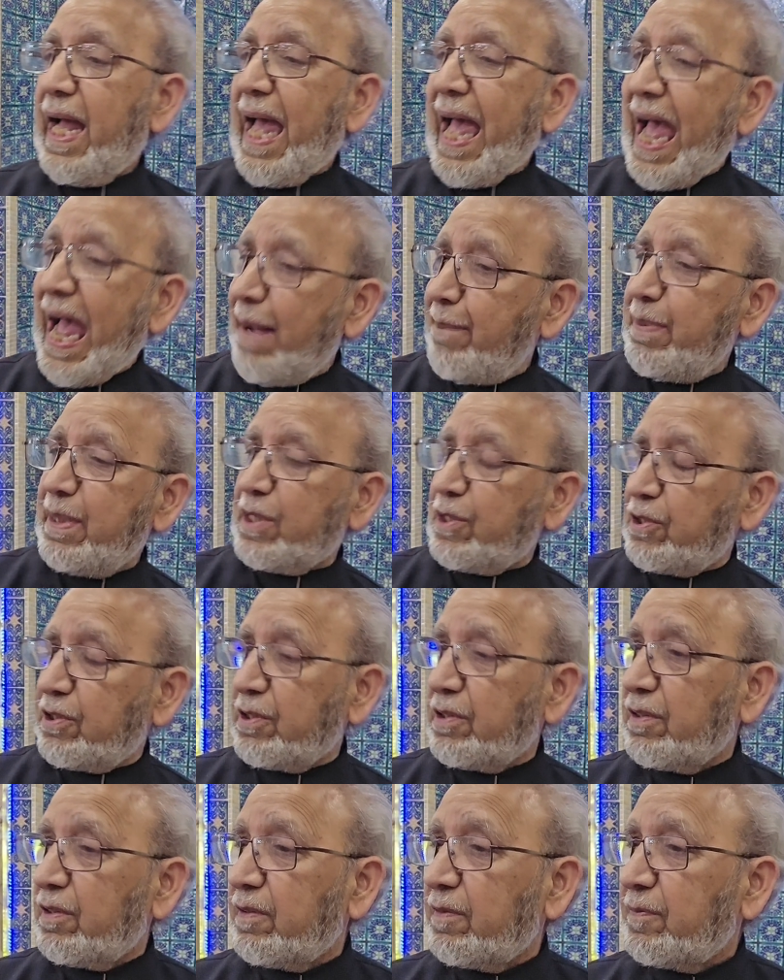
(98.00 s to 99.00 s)

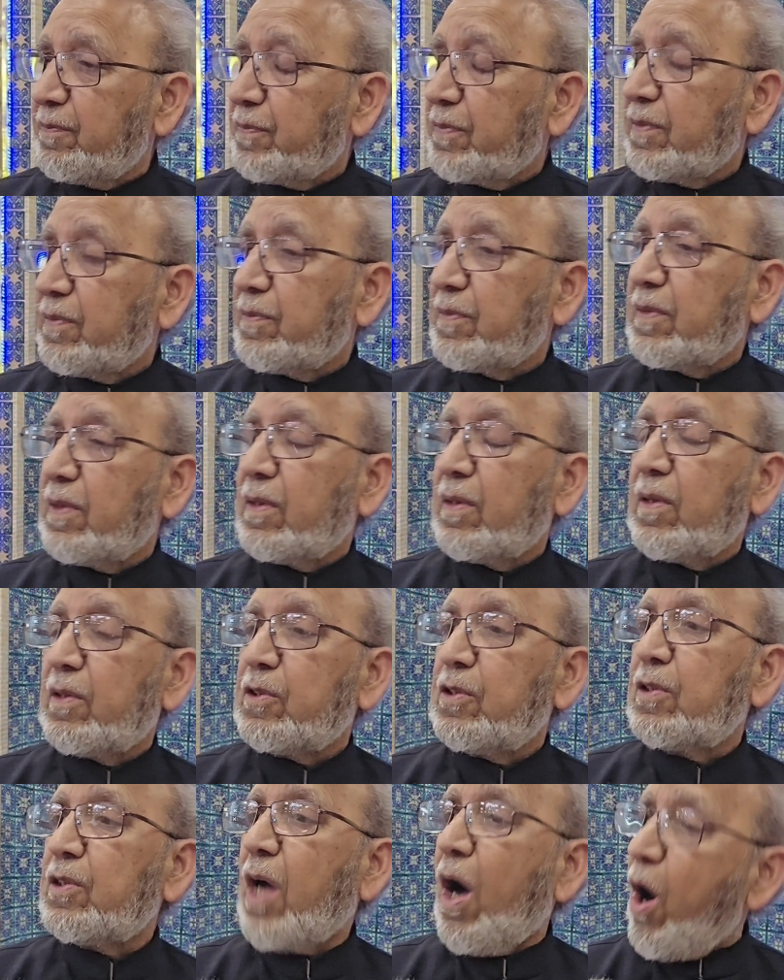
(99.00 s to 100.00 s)
habits,
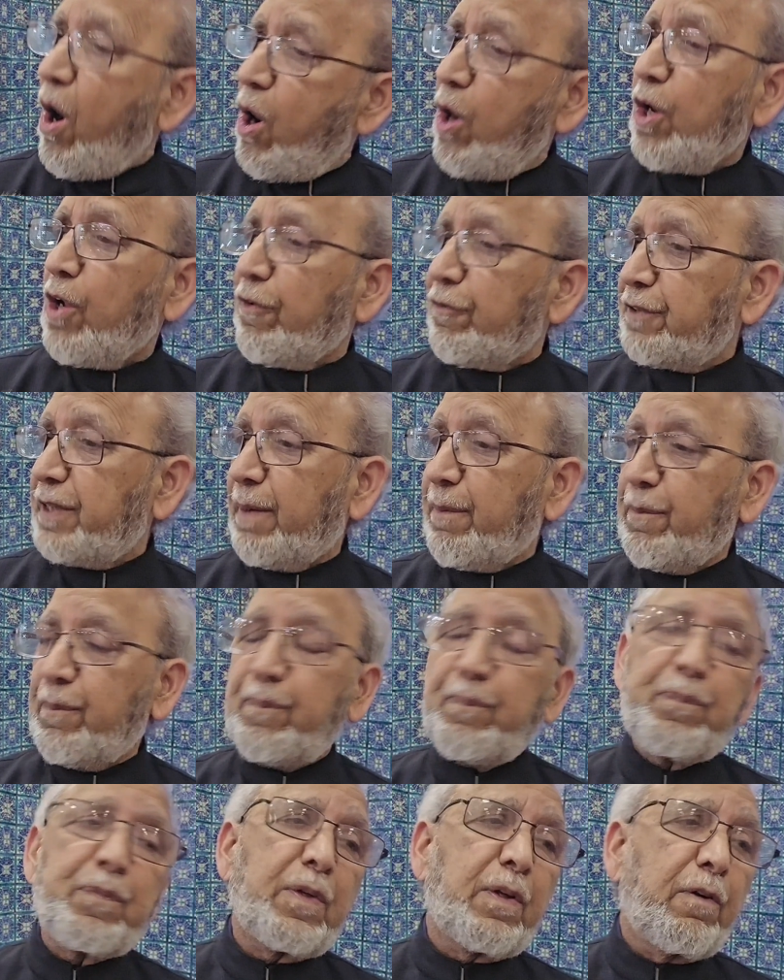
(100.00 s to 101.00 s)
all of
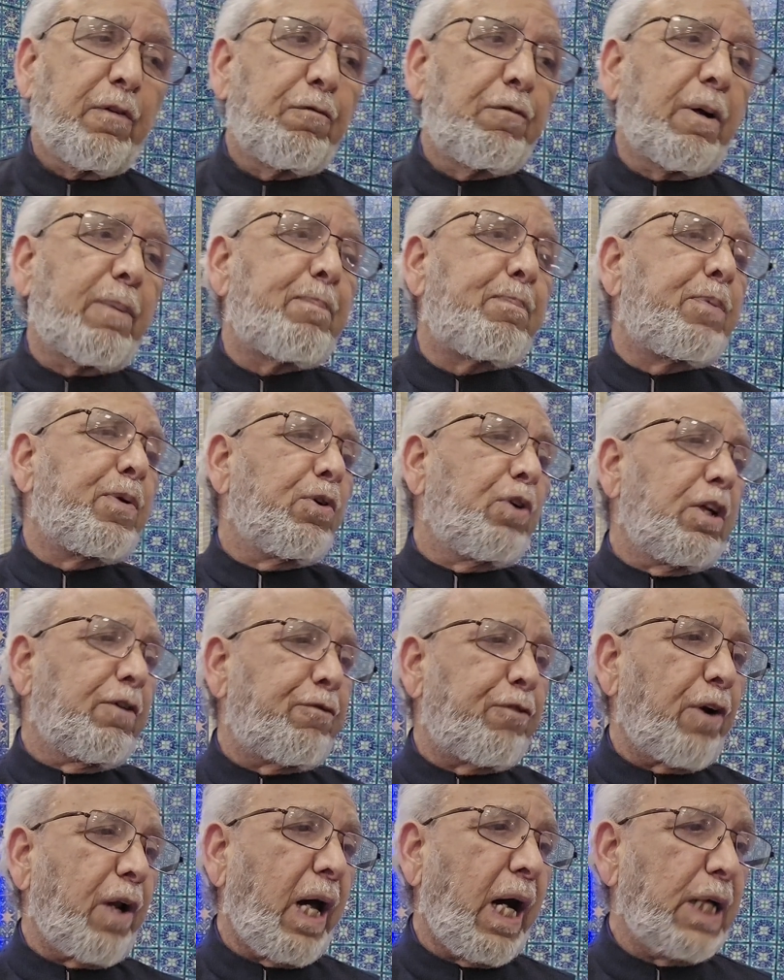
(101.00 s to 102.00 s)
them were
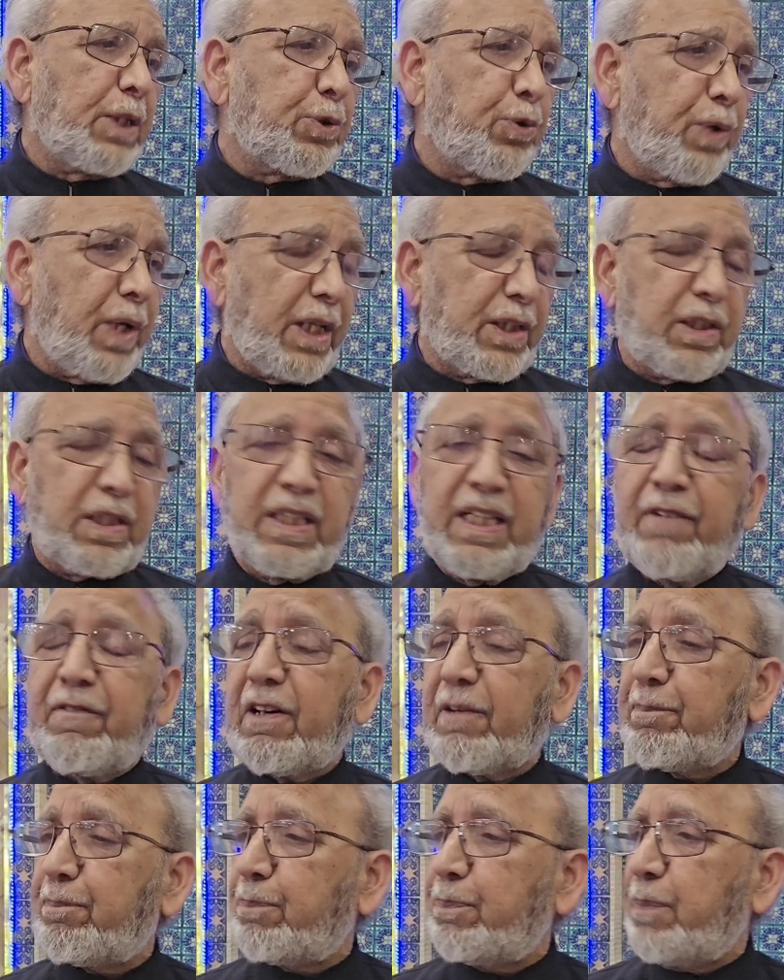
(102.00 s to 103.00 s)
beautiful. Hasunat, they
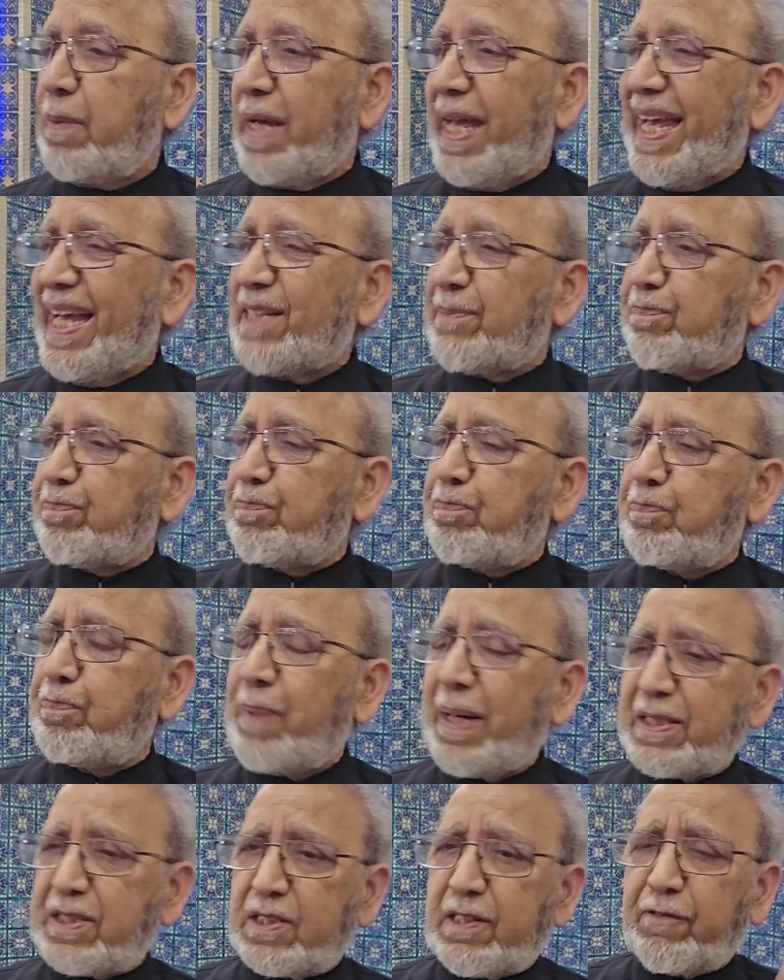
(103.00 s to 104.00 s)
were
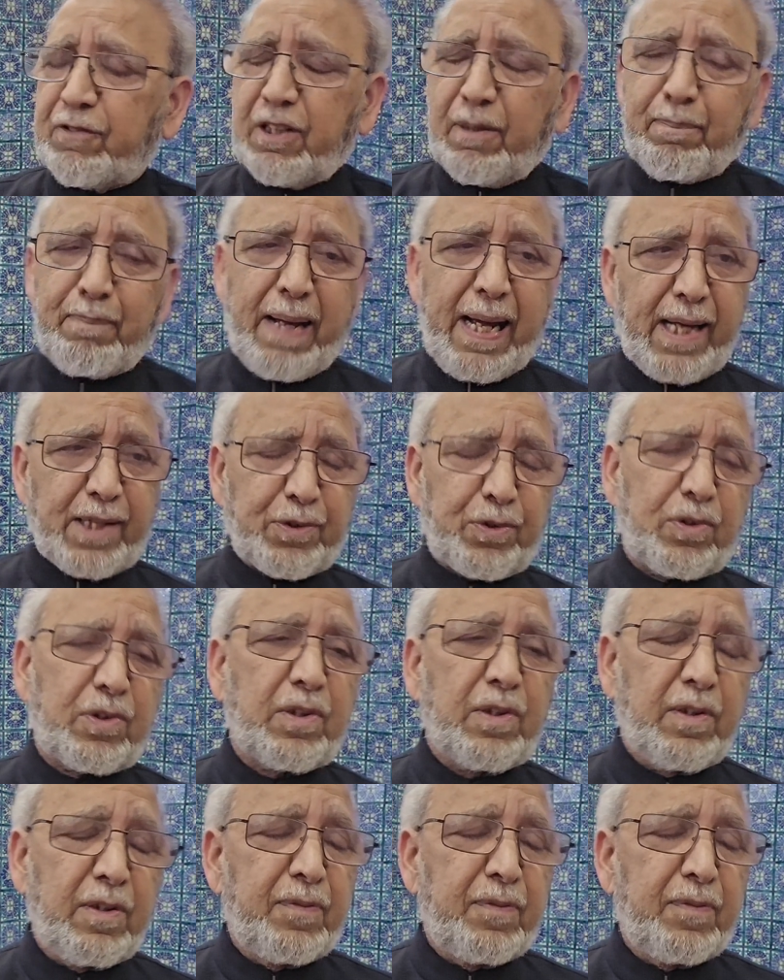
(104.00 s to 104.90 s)
best of the best.